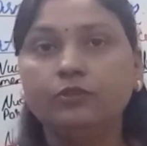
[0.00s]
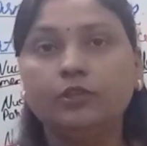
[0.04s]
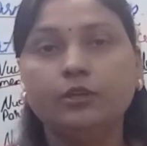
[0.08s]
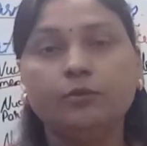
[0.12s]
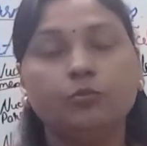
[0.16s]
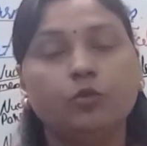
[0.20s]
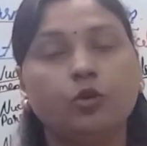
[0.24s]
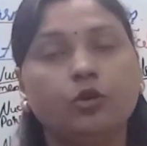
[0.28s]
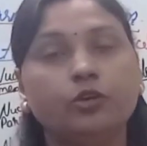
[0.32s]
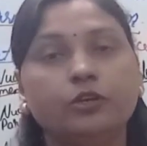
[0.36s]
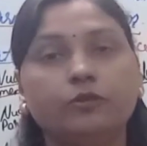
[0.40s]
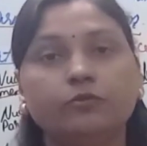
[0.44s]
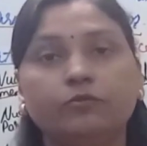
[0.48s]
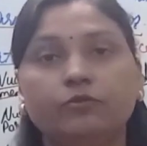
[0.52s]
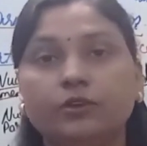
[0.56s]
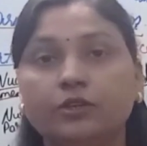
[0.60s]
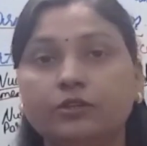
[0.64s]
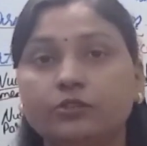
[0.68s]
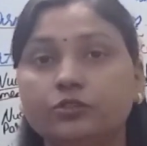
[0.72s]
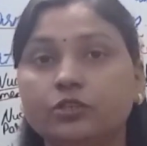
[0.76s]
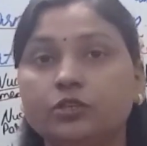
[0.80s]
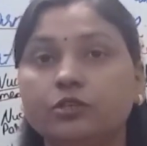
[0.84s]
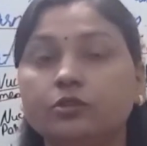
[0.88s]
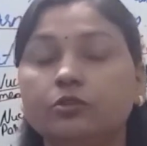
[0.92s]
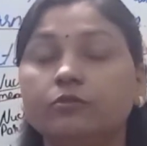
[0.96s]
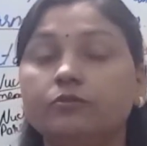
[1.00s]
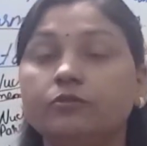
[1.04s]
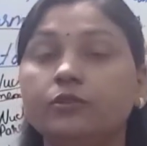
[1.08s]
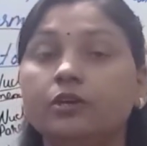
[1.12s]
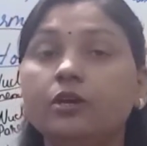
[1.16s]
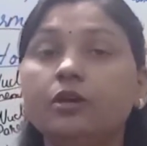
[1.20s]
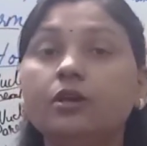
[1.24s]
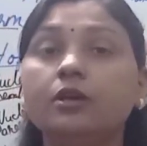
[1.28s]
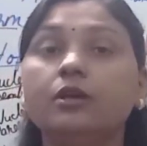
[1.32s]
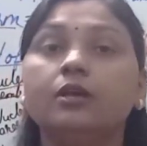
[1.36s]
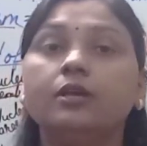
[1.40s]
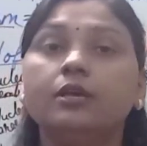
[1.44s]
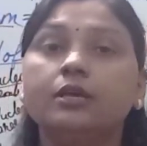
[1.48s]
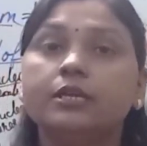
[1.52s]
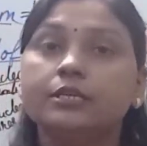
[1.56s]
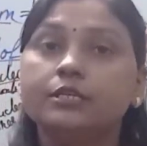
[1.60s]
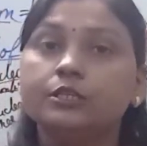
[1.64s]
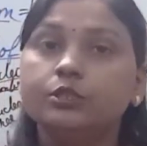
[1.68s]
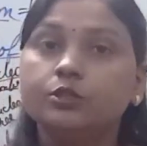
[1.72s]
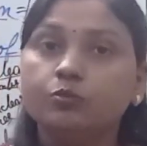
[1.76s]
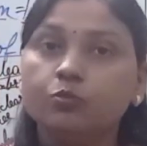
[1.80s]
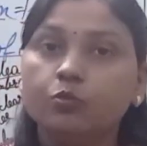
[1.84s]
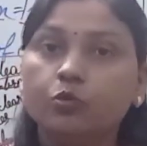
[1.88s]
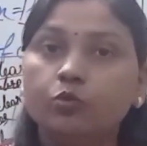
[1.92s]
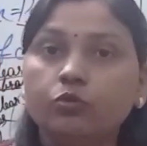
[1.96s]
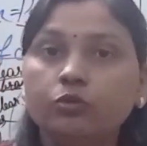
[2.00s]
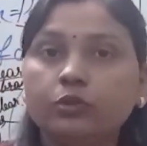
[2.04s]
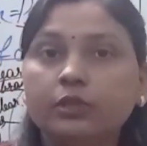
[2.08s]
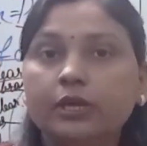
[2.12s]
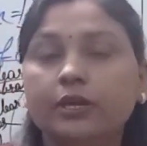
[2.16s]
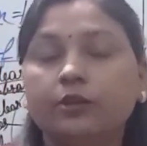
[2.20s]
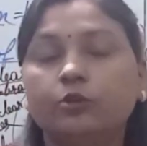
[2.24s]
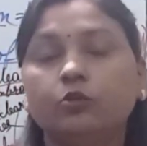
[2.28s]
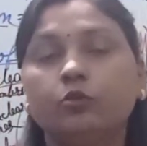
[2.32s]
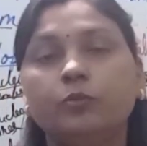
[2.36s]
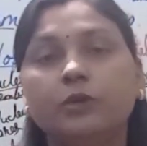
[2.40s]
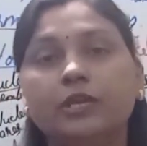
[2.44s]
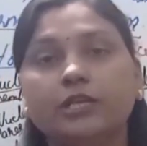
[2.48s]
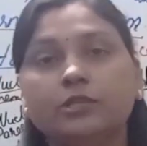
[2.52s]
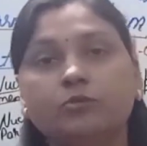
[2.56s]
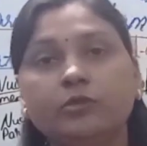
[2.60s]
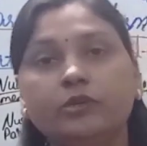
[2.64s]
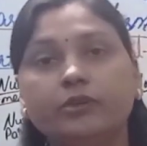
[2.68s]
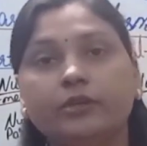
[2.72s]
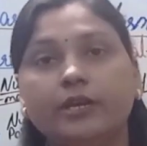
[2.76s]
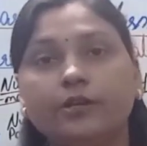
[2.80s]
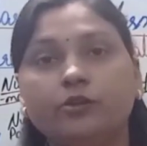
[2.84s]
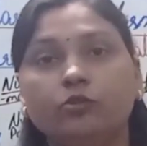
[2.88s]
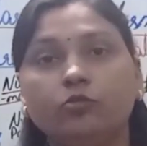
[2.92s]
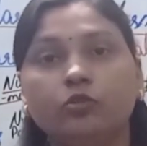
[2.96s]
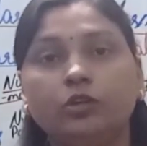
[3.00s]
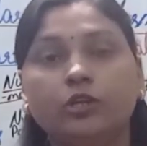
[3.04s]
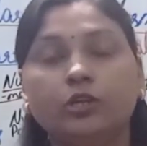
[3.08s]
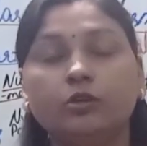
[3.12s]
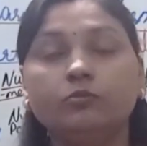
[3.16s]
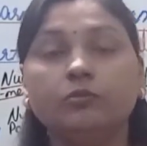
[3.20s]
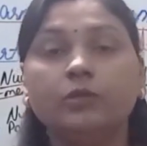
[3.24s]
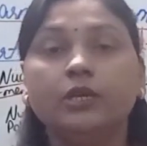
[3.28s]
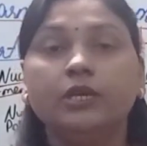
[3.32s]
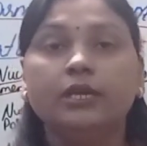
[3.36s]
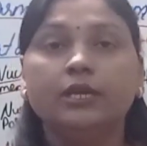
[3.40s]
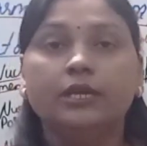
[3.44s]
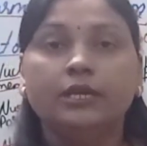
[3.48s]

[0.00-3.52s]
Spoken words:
important function of the smooth endoplasmic reticulum